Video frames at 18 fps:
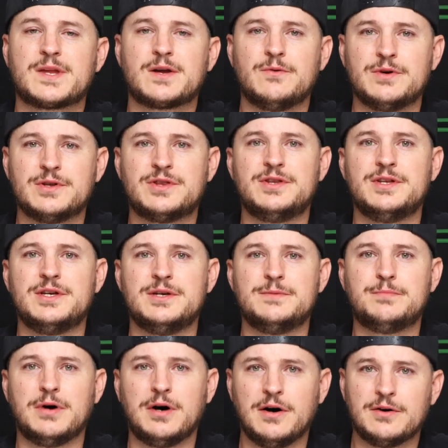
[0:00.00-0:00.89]
with
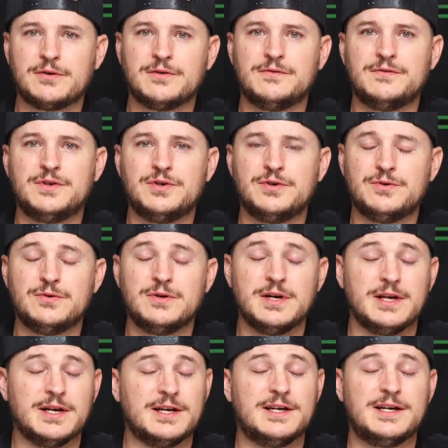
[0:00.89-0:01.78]
the pod review,
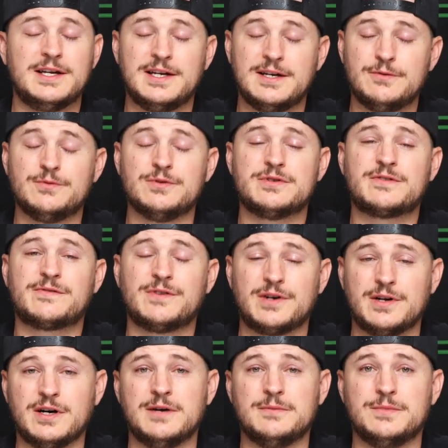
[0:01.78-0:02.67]
and it was
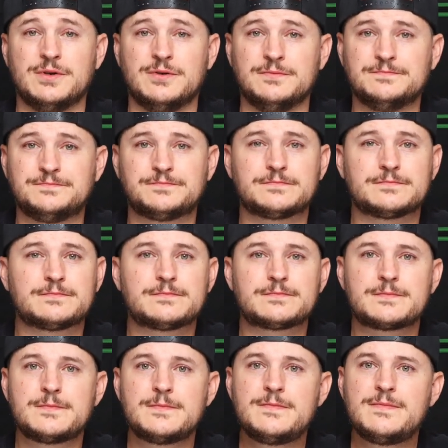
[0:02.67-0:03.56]
phenomenal.
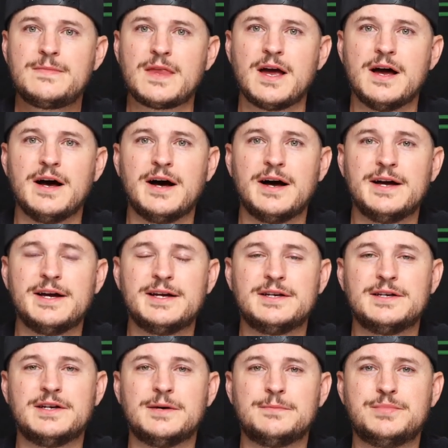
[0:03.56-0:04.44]

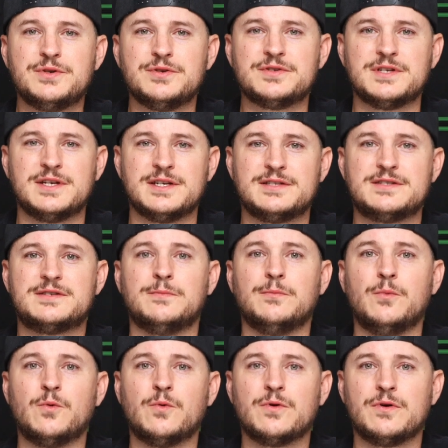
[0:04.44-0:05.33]
Ended up using it some
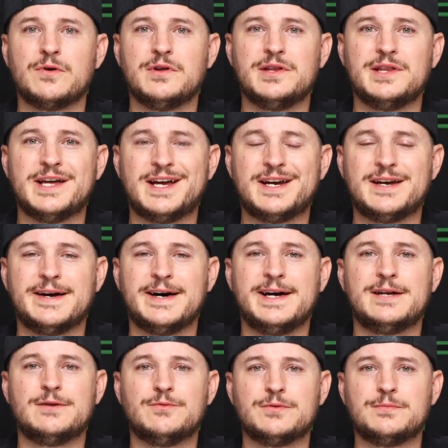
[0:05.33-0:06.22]
more that
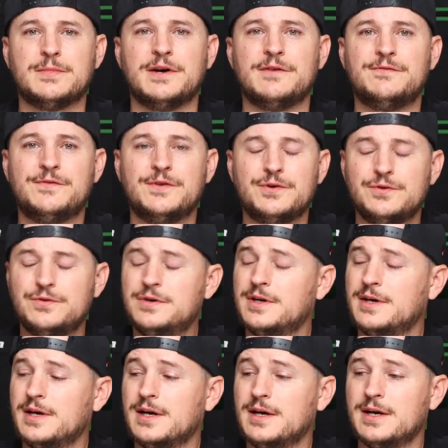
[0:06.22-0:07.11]
night with my food,
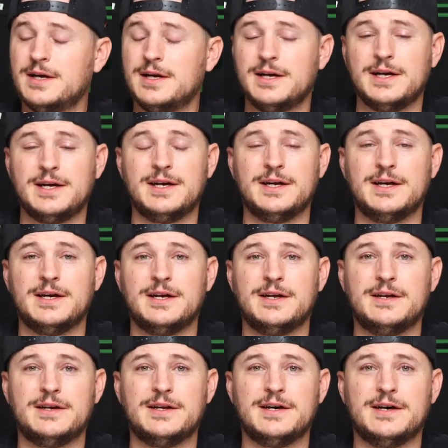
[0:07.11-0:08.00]

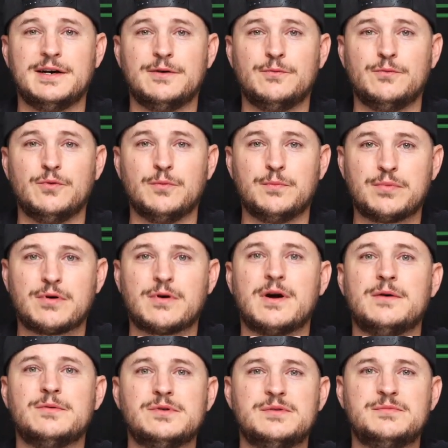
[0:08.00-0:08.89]
and we'll
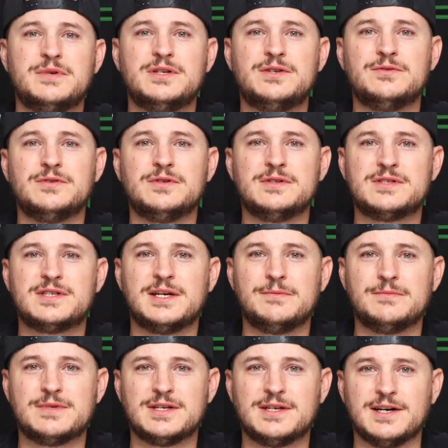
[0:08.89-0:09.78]
probably be doing the
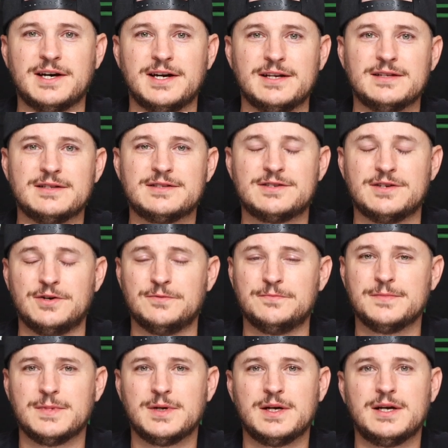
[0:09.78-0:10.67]
same tonight.
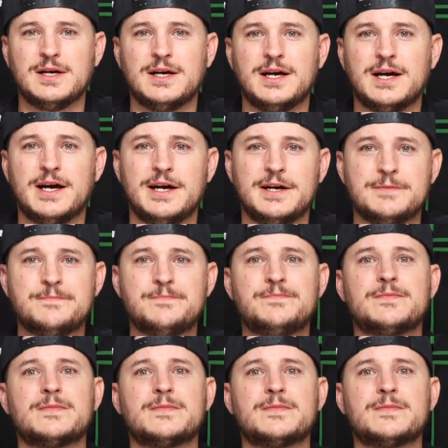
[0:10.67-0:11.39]
So, hey,